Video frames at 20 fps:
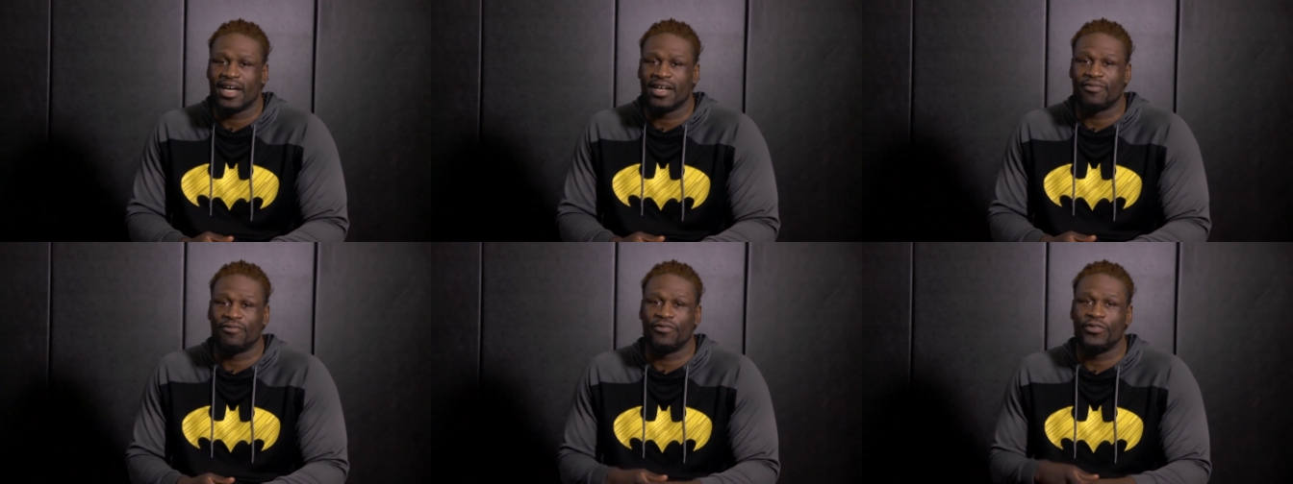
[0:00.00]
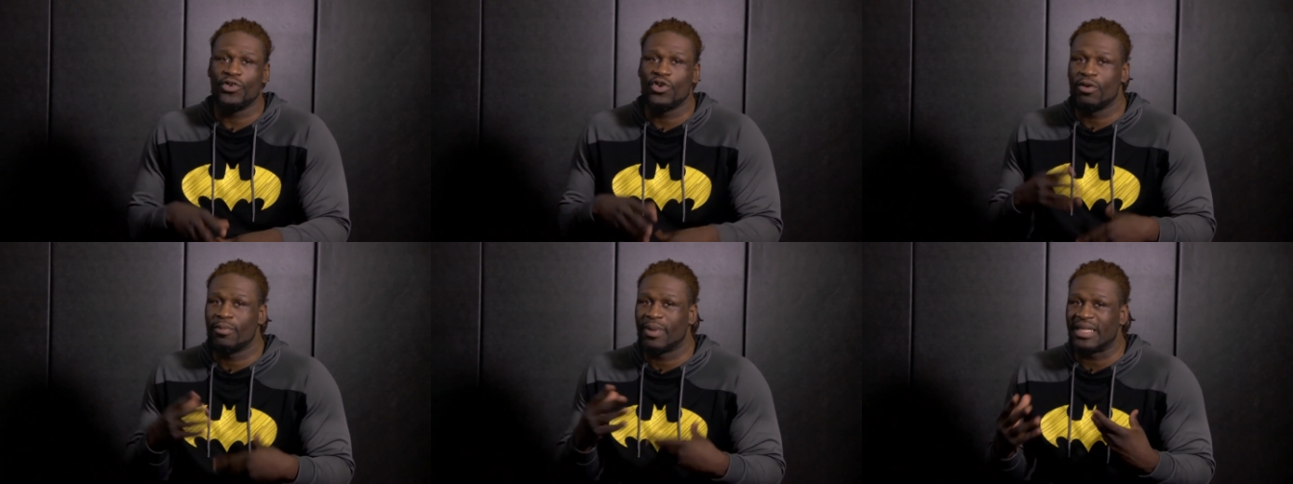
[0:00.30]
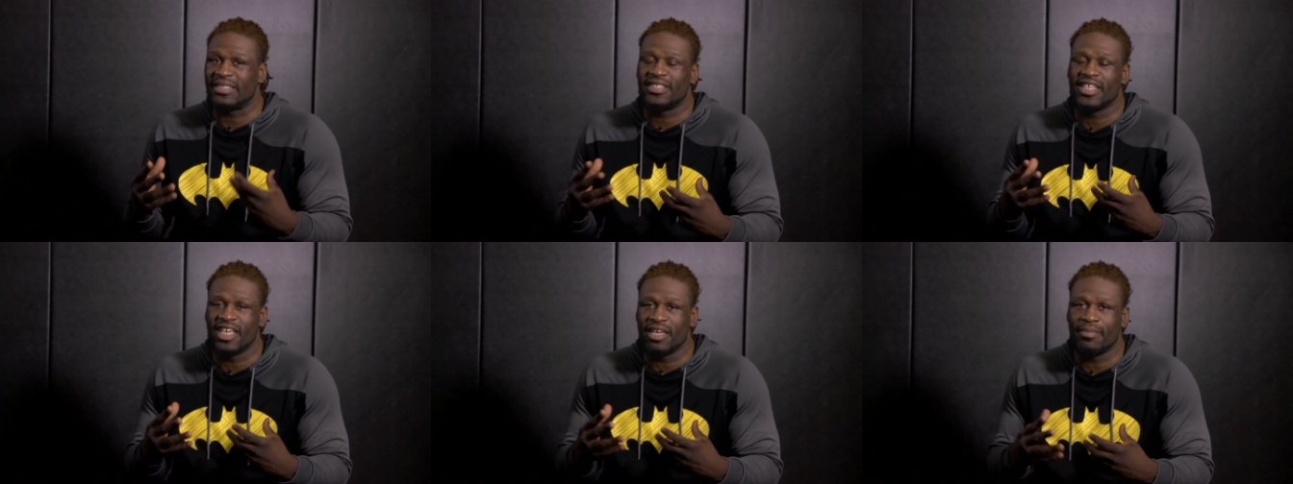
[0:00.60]
few of my
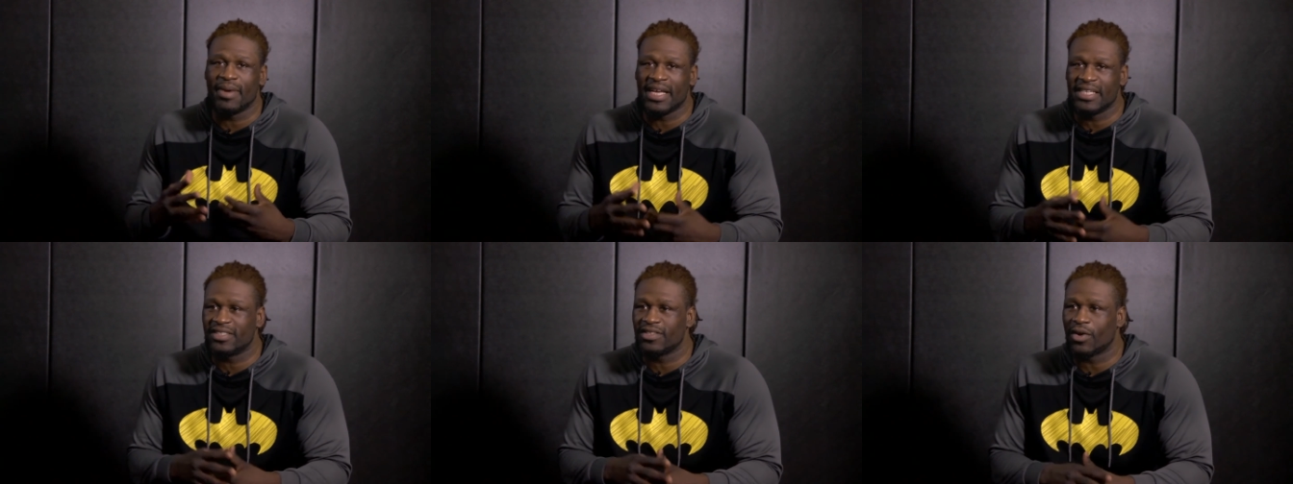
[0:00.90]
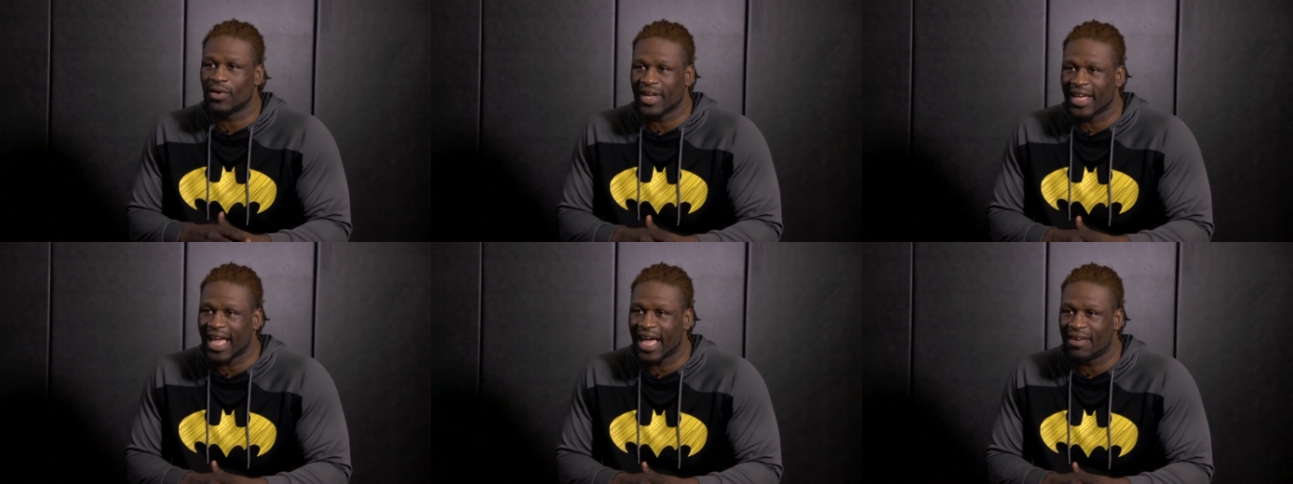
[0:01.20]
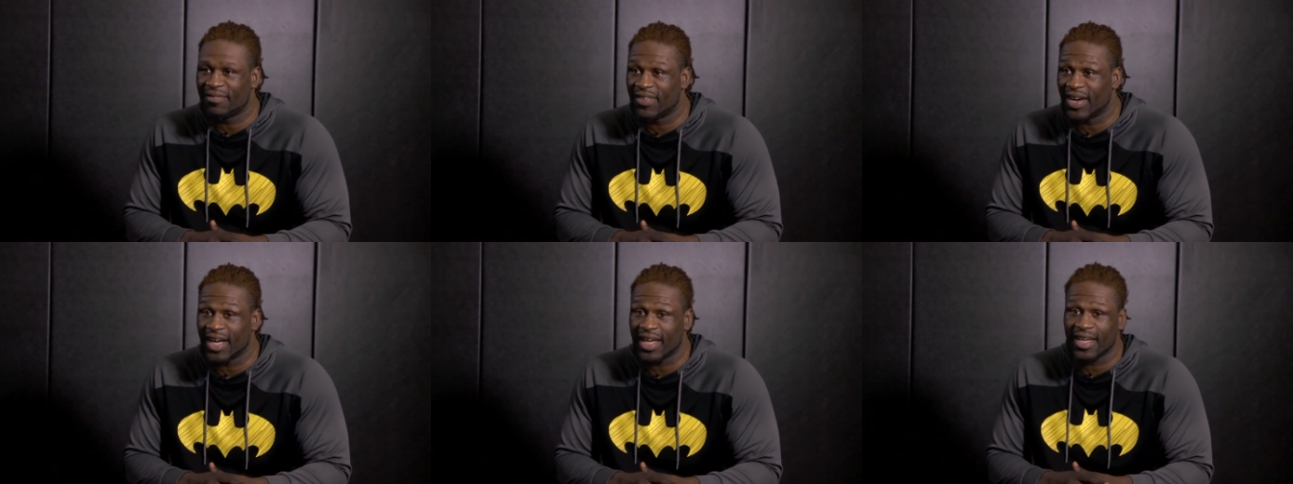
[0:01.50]
teammates saw the guy
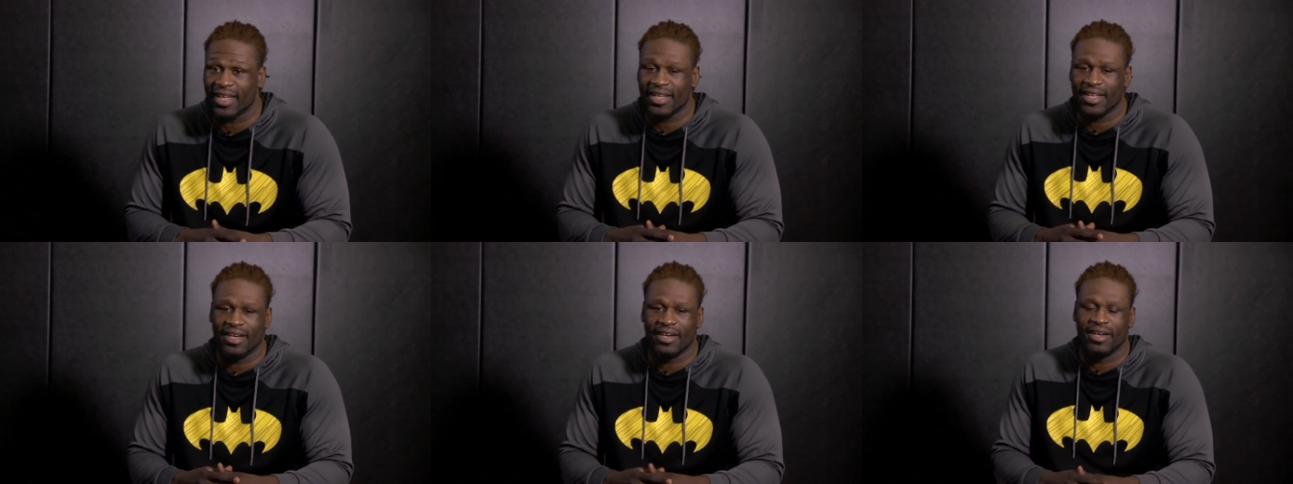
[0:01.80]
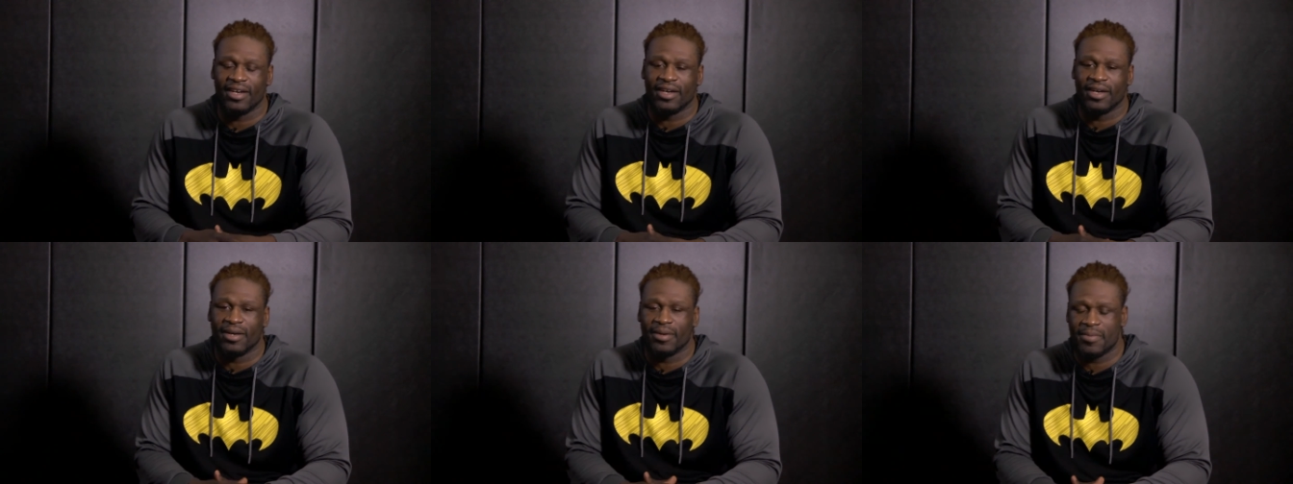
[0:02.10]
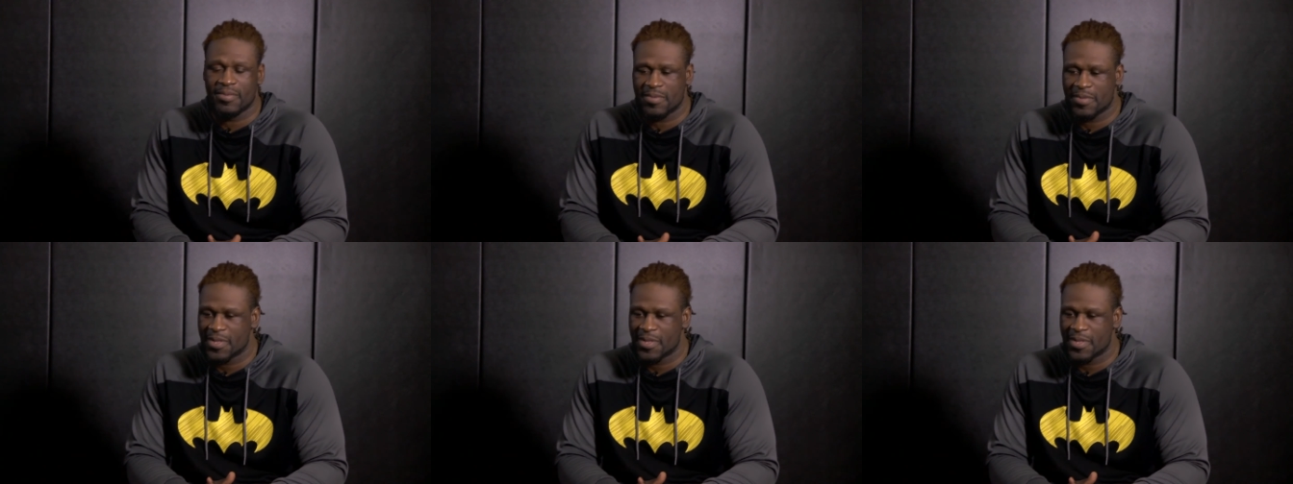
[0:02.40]
fight. Okay.